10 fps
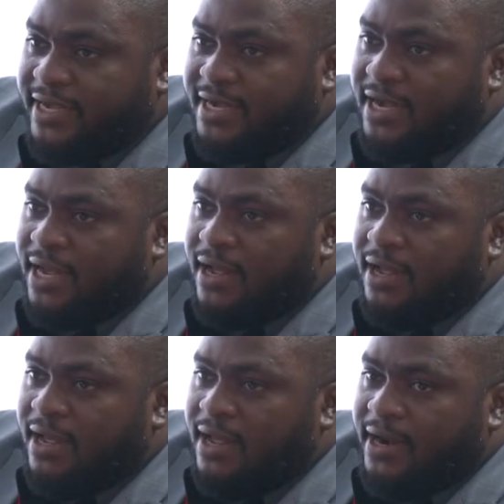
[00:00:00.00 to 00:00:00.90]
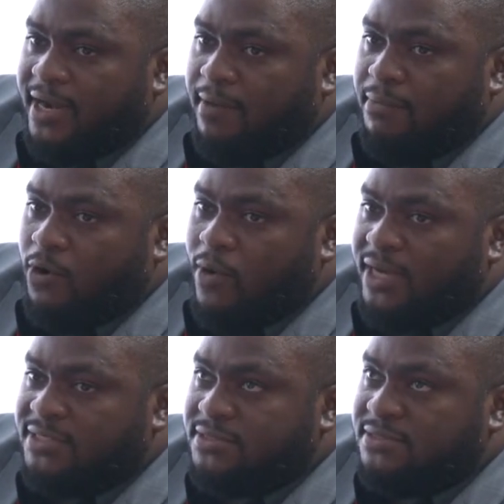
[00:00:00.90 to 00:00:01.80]
Tanzania rank
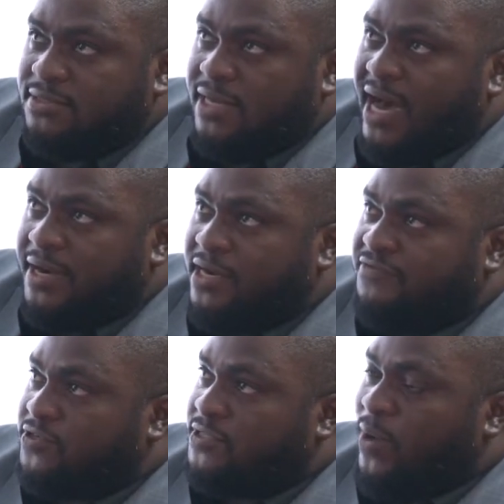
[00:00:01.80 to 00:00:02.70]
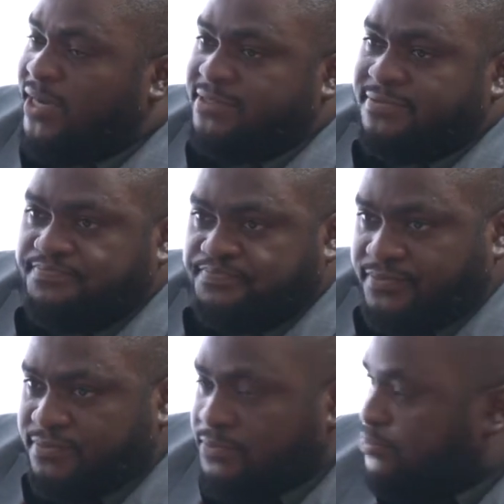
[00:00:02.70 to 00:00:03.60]
number
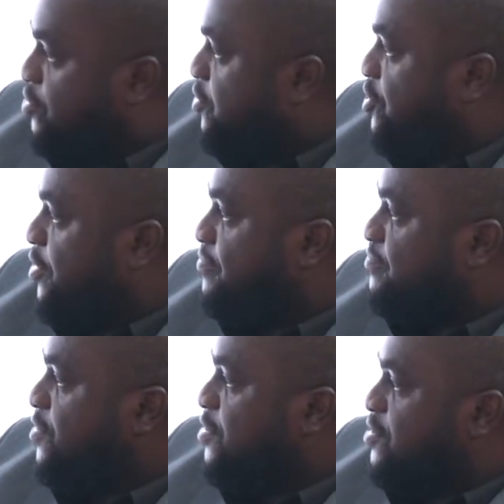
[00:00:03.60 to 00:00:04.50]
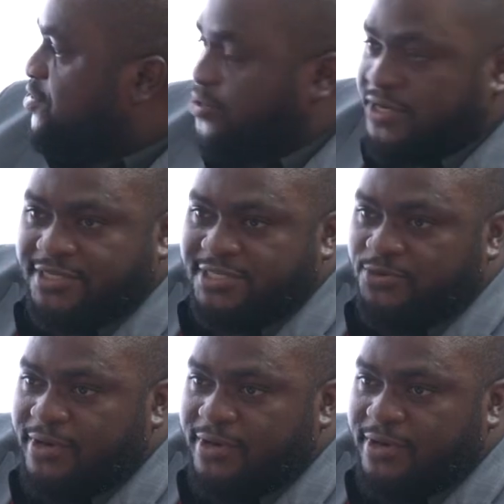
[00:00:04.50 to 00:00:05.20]
141 position.